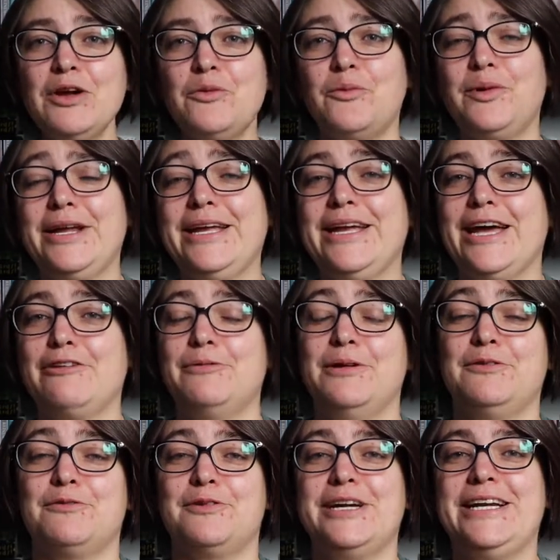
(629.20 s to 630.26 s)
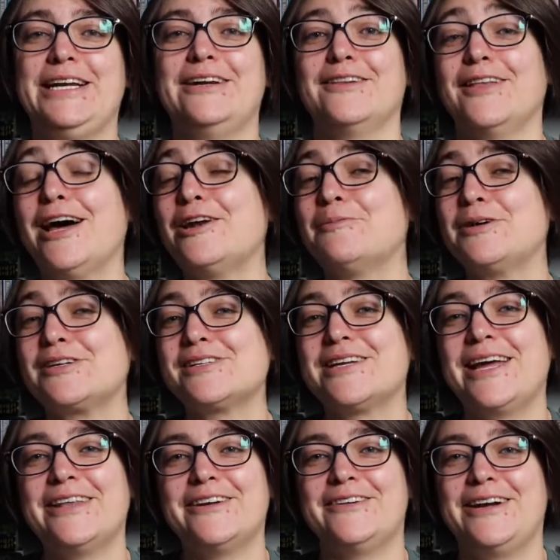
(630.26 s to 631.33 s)
We have been reading a lot of books
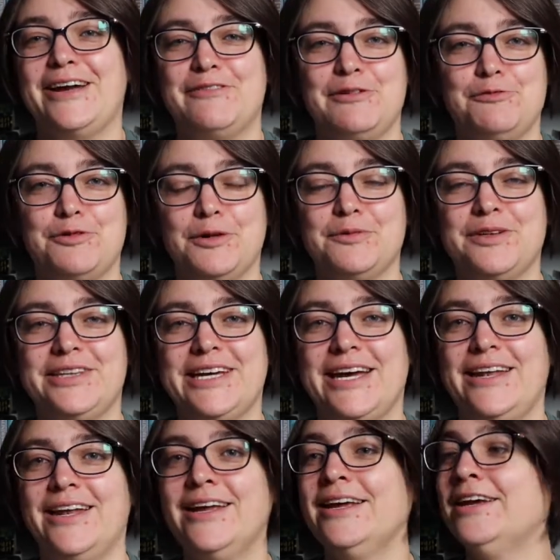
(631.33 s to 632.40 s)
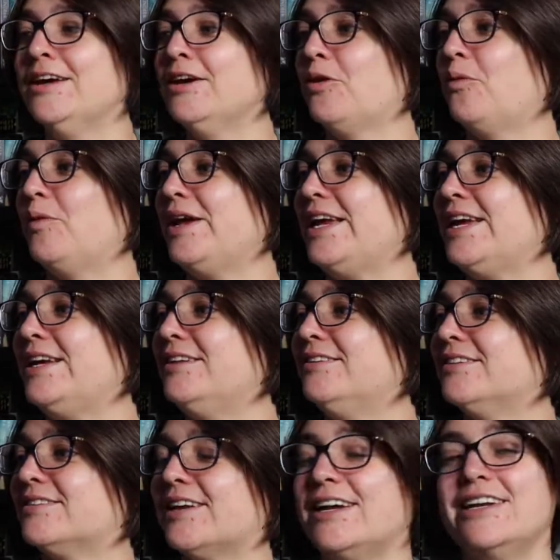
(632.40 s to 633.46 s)
together and having fun with that. We
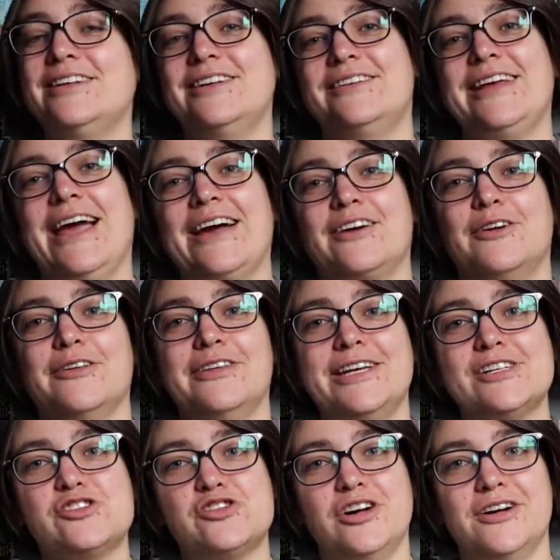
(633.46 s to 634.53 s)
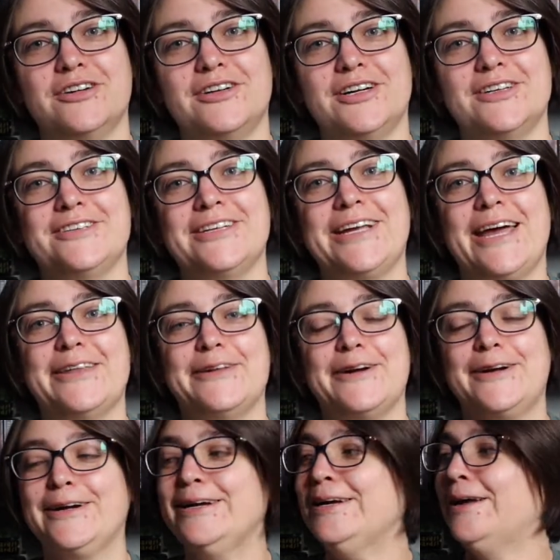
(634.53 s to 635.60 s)
decided to tackle this chunker
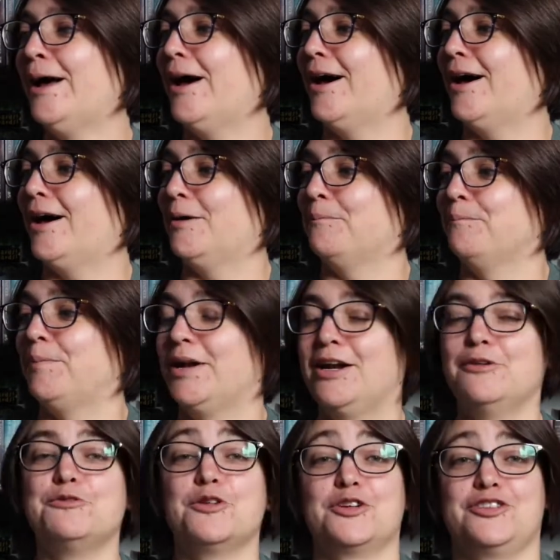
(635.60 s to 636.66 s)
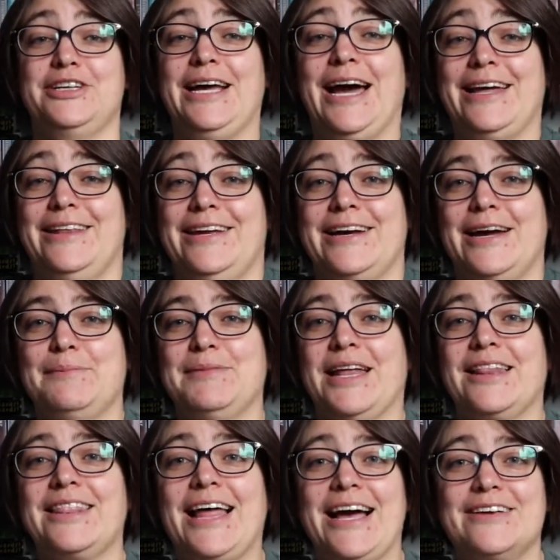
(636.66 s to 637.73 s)
together, but unfortunately I think I'm the
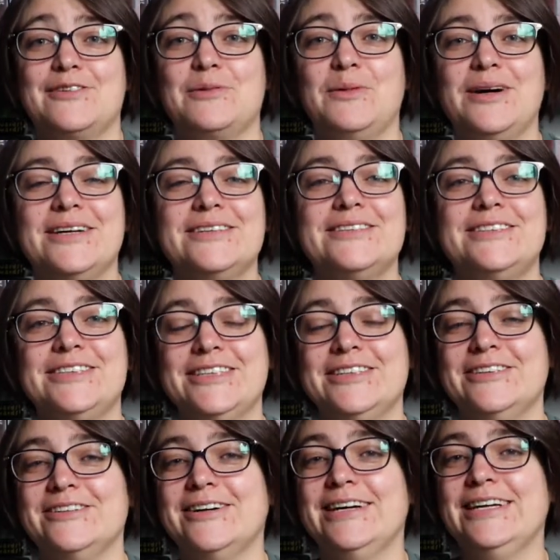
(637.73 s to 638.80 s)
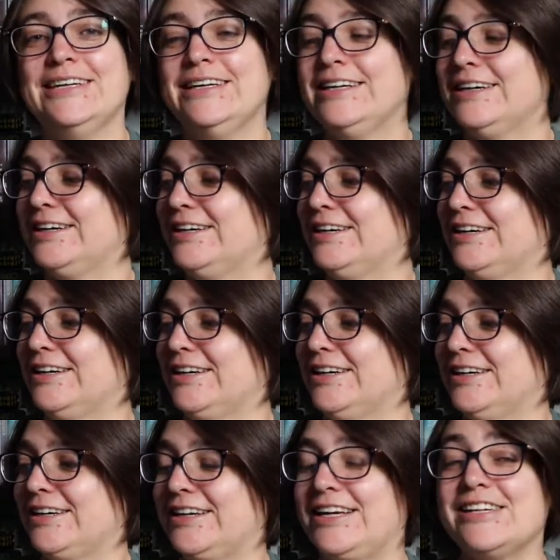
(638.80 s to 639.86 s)
last one to
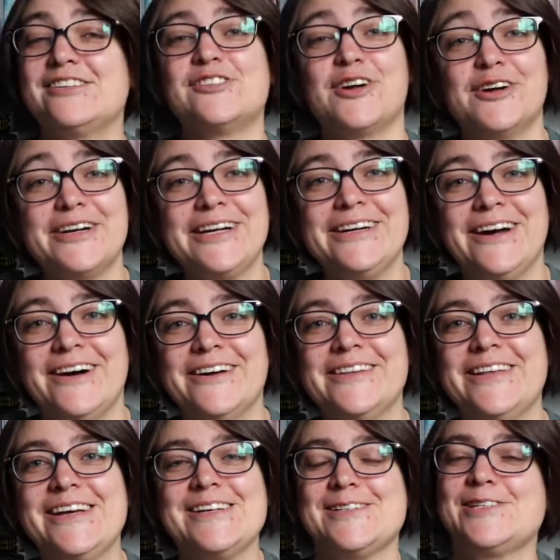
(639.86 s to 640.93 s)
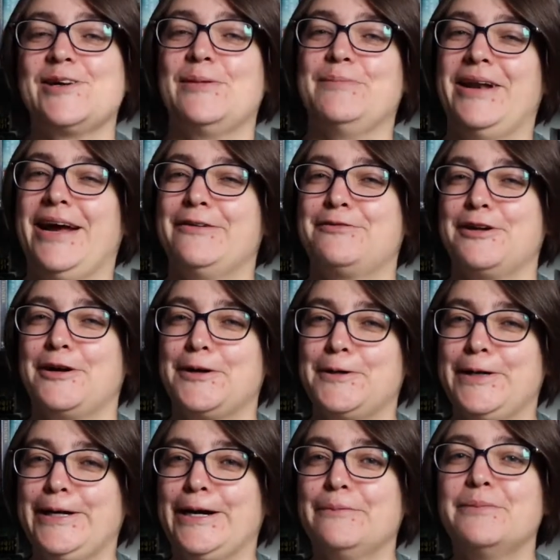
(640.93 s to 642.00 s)
get started on this, so I'm going to have to
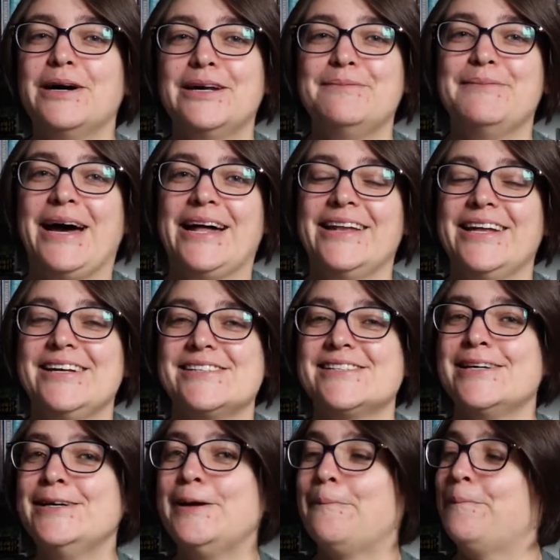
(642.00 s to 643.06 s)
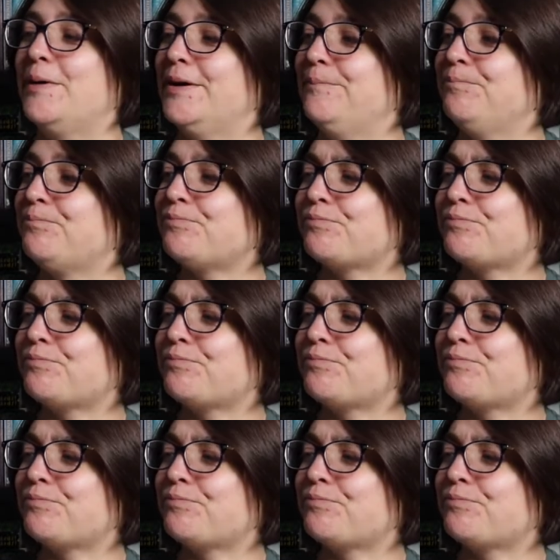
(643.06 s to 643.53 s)
hurry up on Malice, but